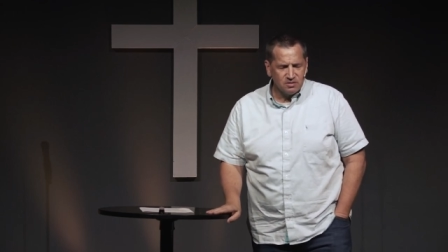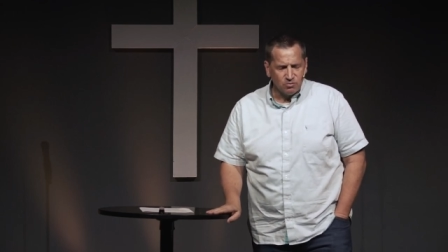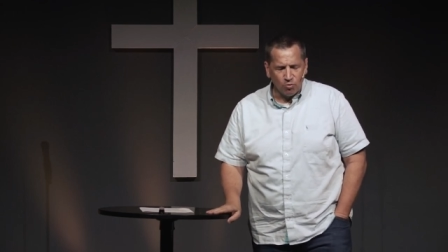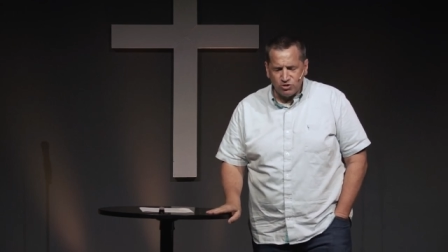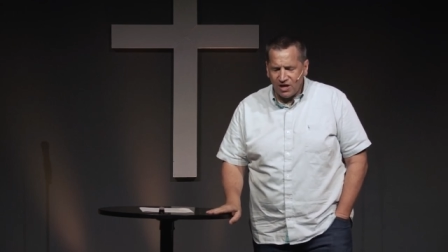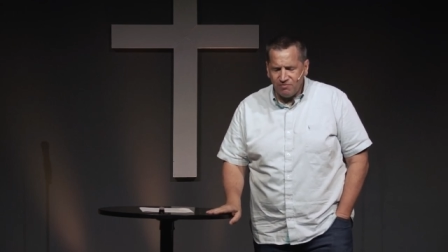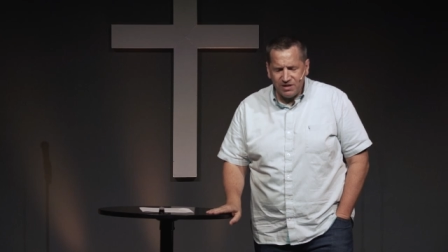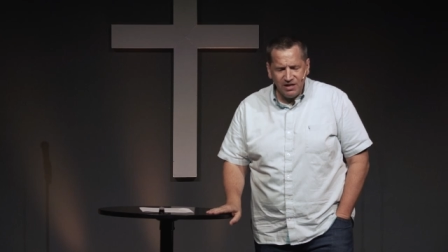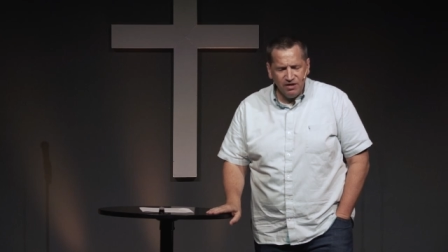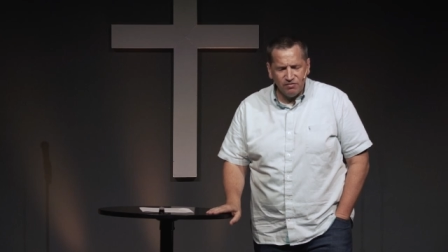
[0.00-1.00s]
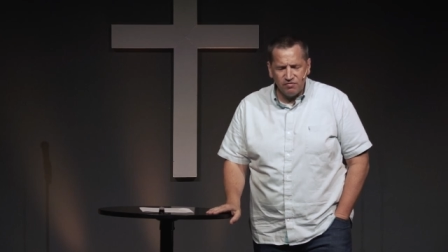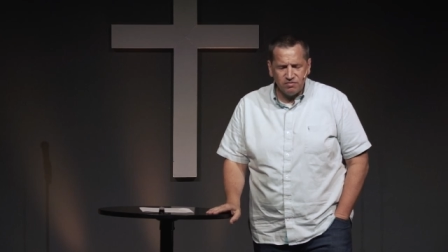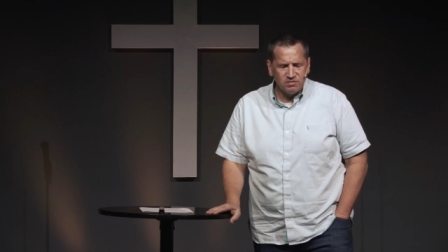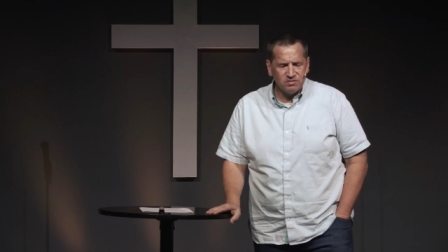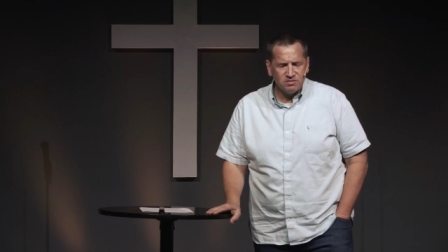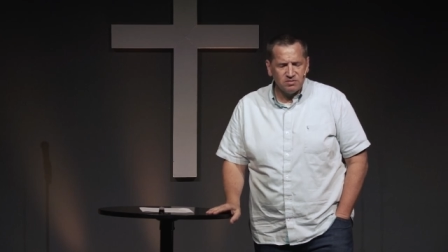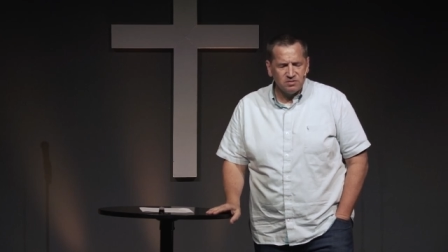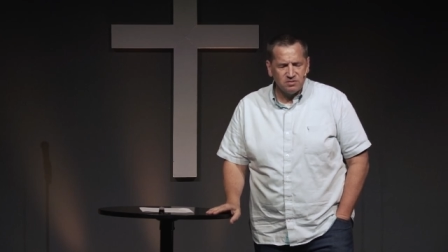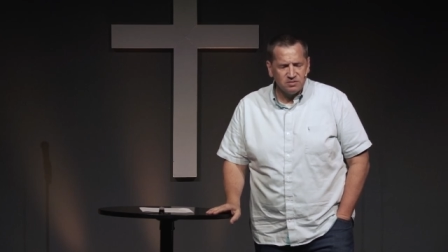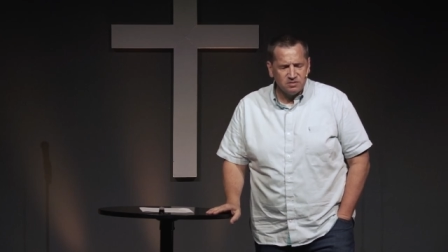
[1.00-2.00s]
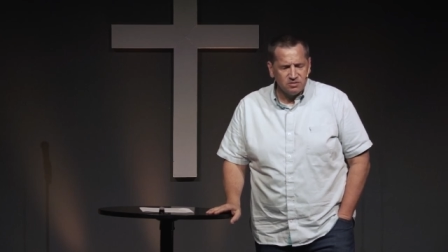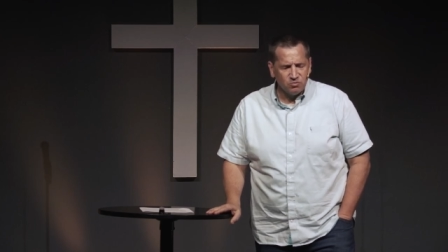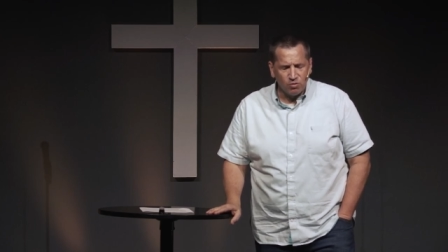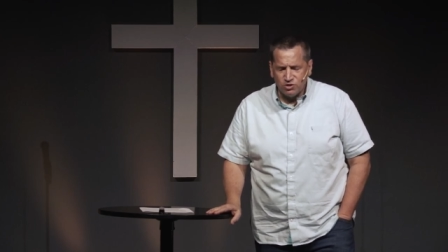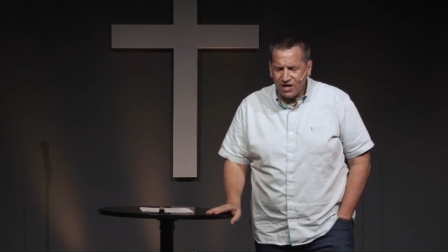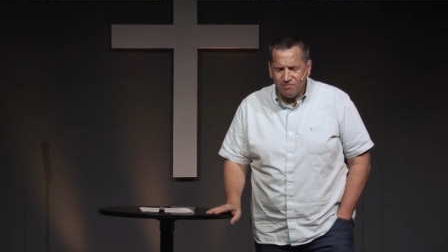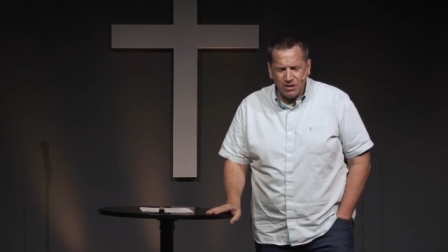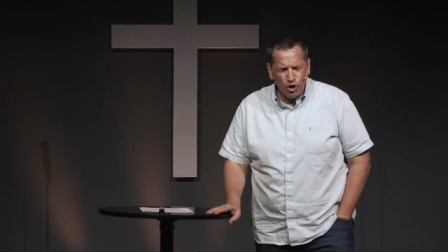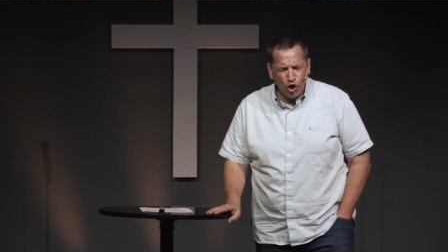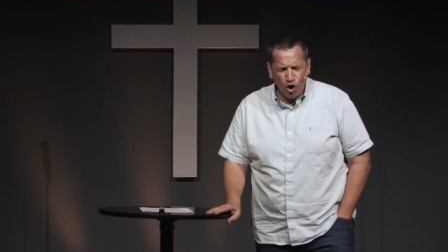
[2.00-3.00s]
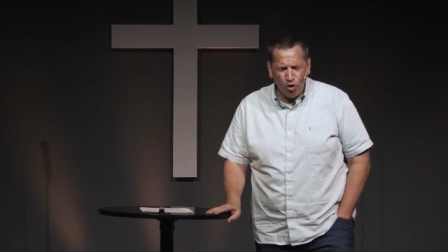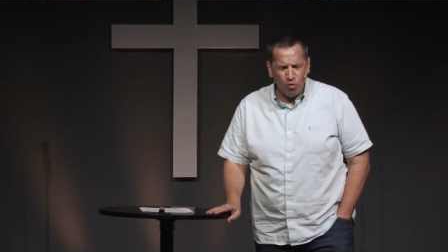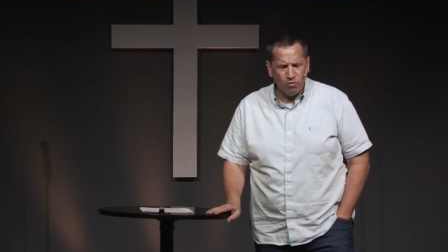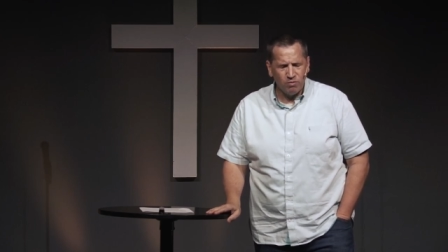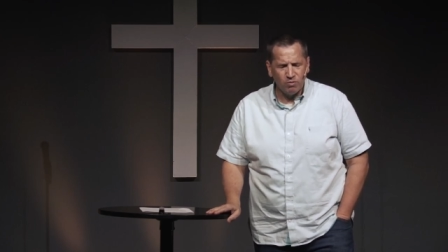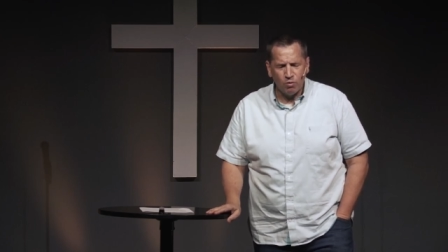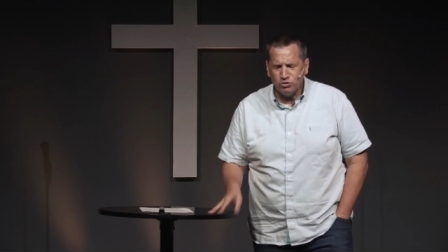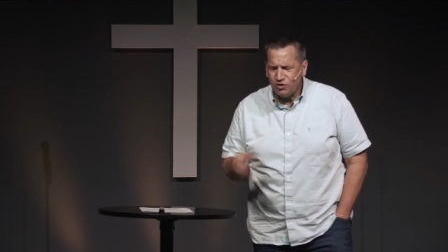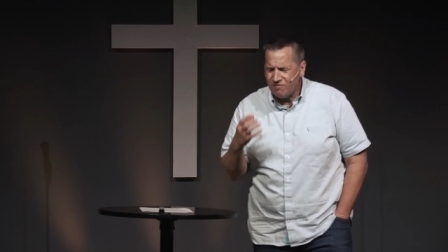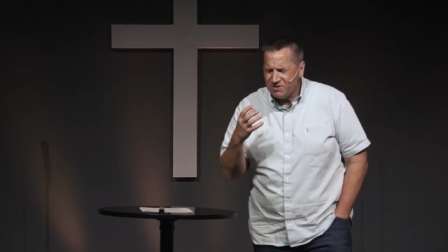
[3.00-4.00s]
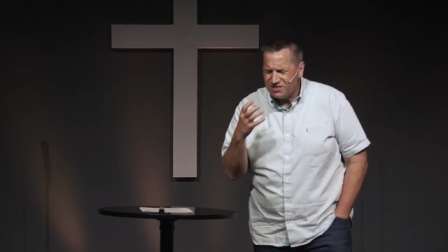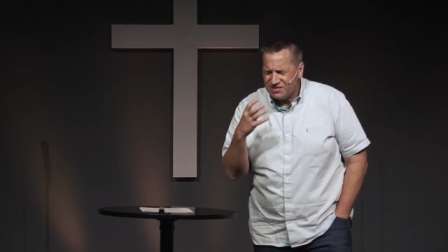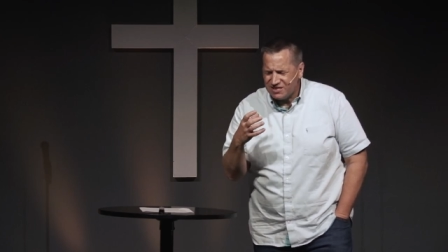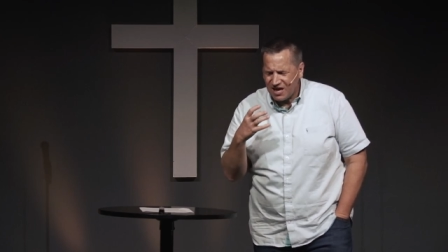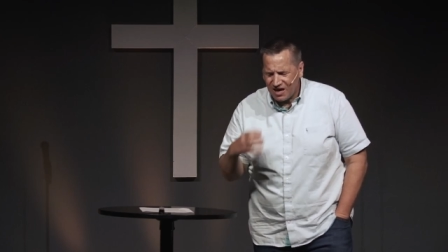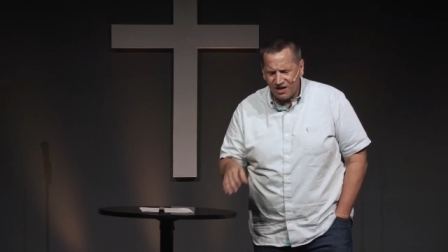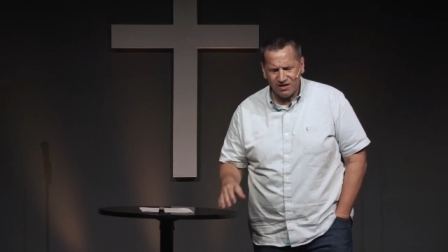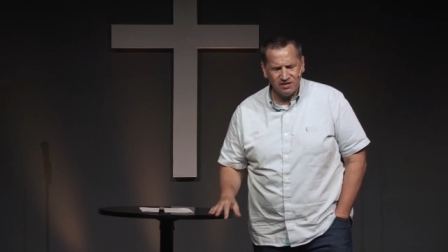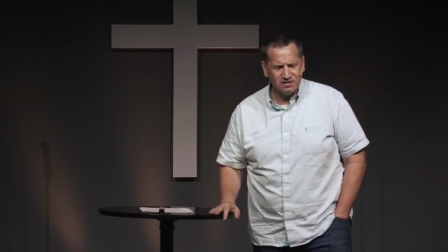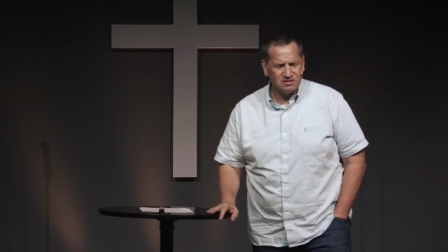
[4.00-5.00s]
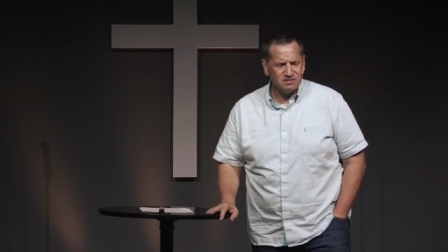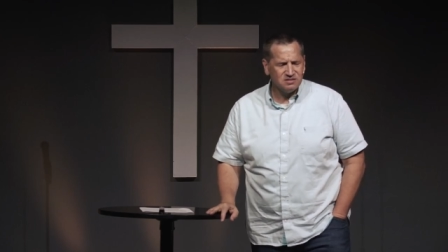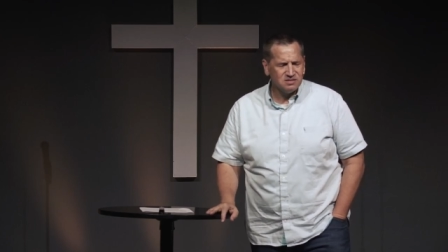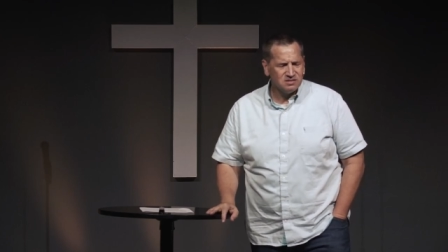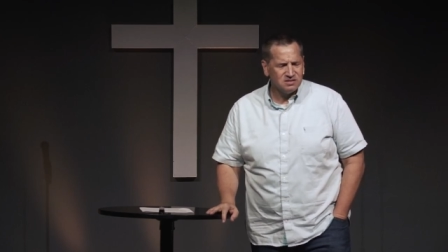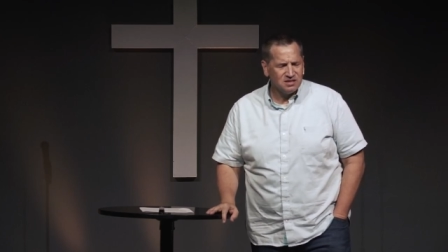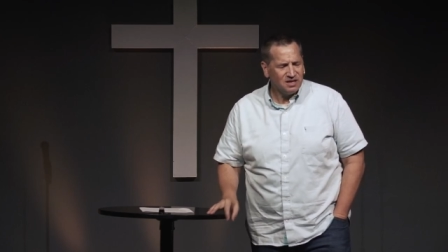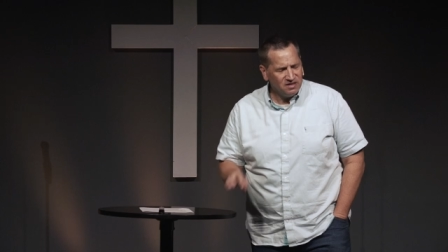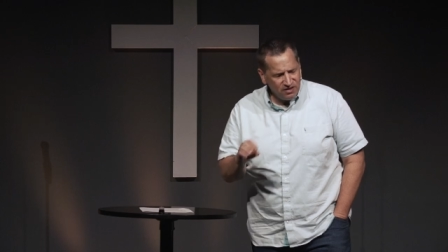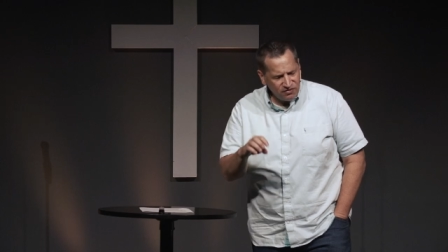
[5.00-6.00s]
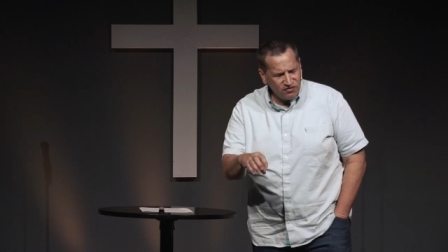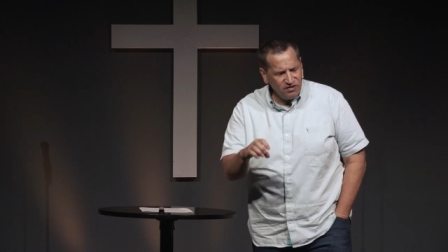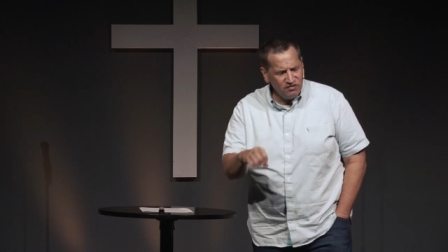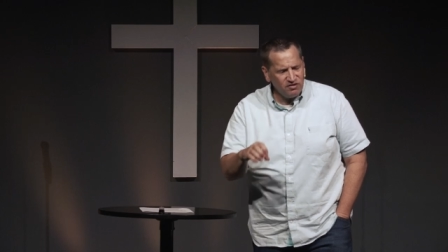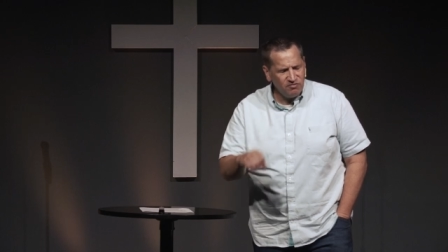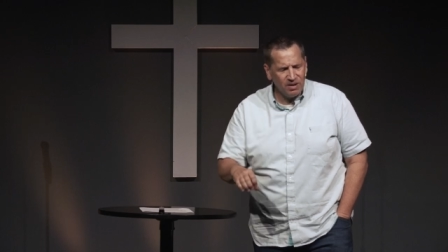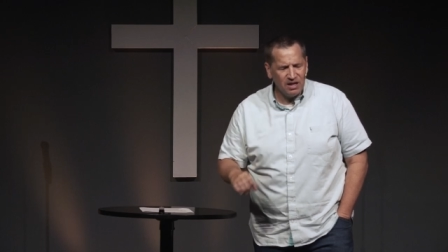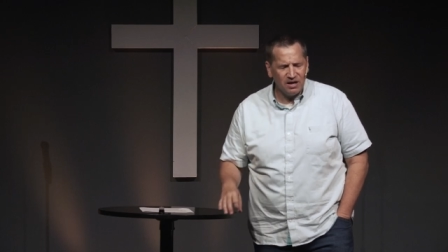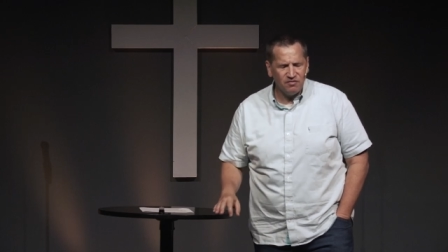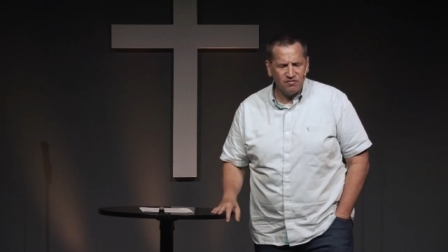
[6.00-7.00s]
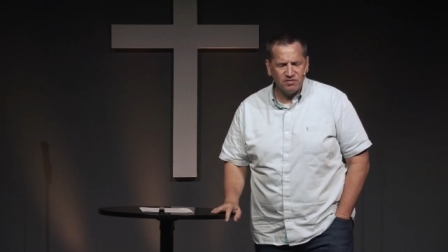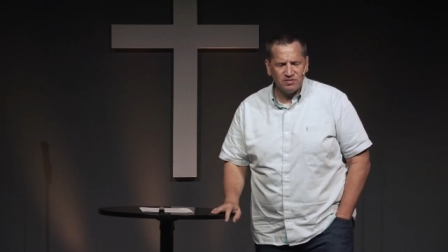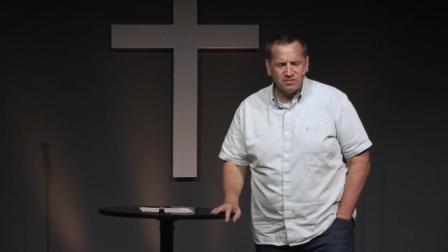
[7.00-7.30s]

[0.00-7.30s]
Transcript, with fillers: What would you have me give? Where would you have me go? What would you have me say in this season of my life?